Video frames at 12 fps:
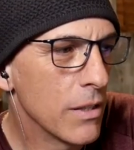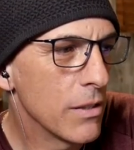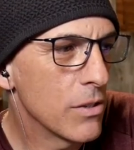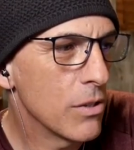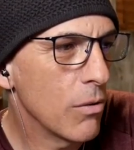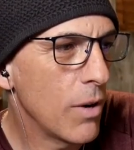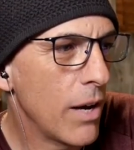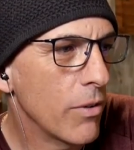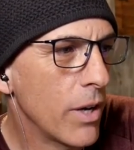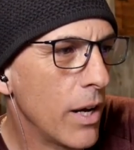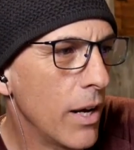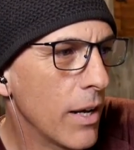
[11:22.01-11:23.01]
So how,
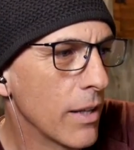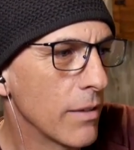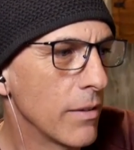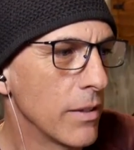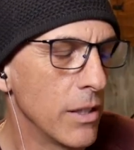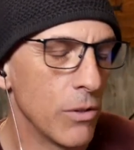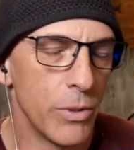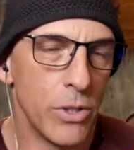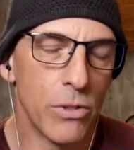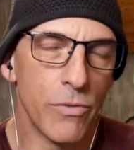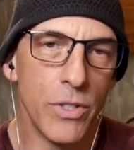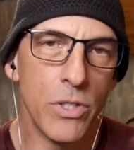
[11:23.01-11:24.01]
you know, in
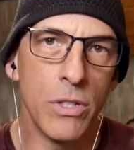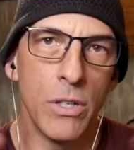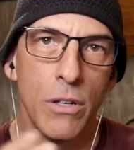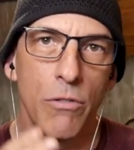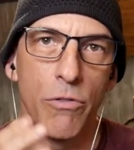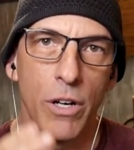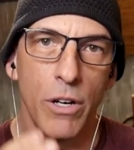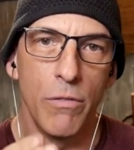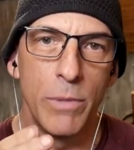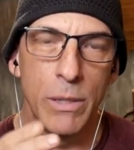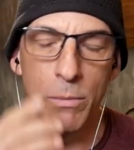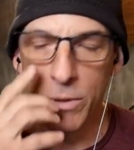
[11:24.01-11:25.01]
your vision of, of
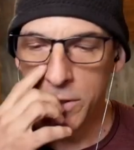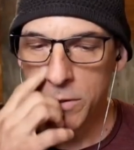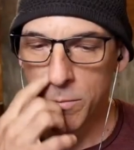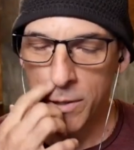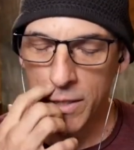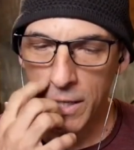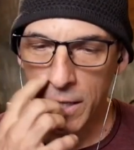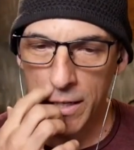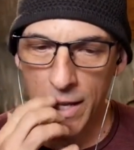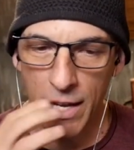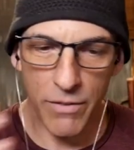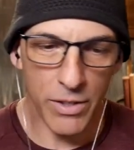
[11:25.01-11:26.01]
minimalism and, and
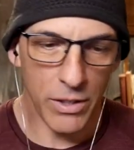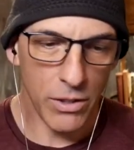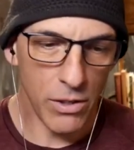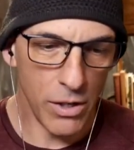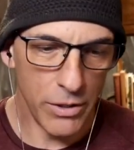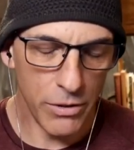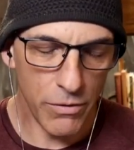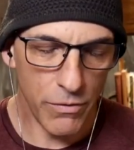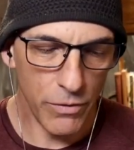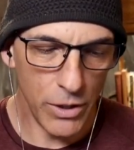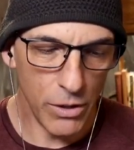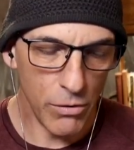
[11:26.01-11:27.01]
having gone,
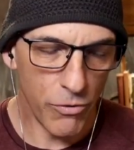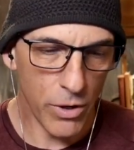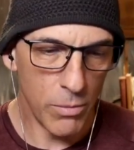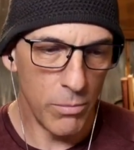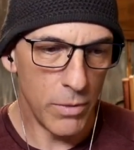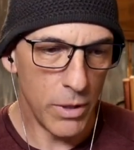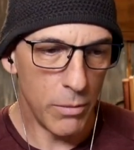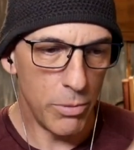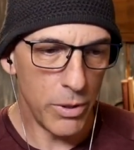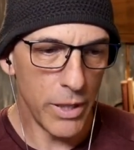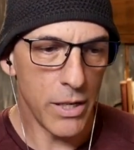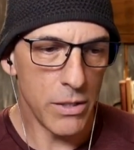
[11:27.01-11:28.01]
you know, from a
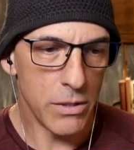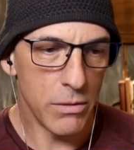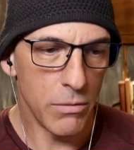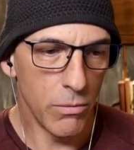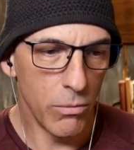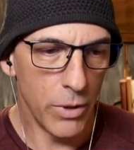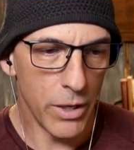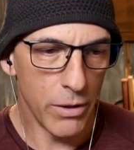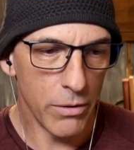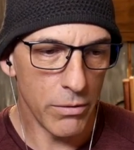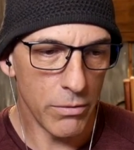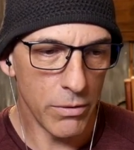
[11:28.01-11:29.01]
place
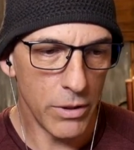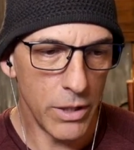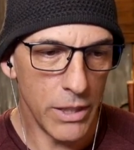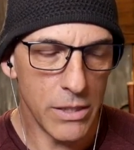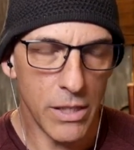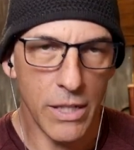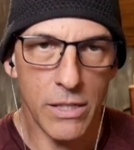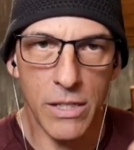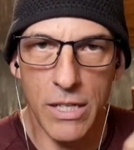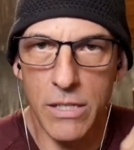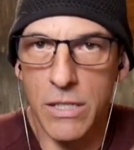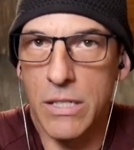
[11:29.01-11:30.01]
where it's, it's
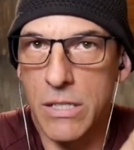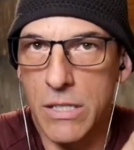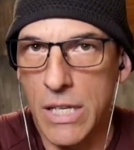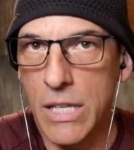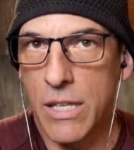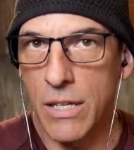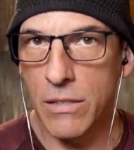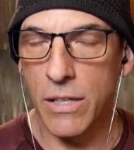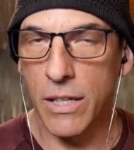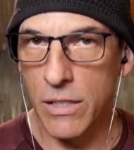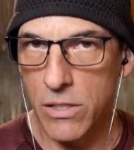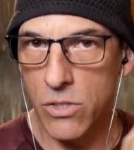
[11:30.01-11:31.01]
easy to see things,
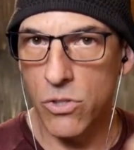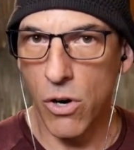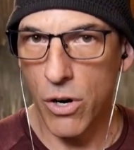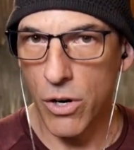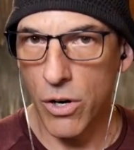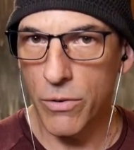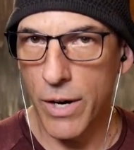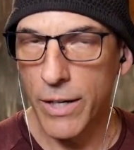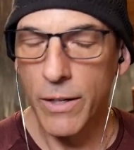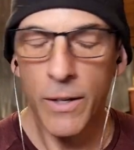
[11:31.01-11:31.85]
like it's stark, right?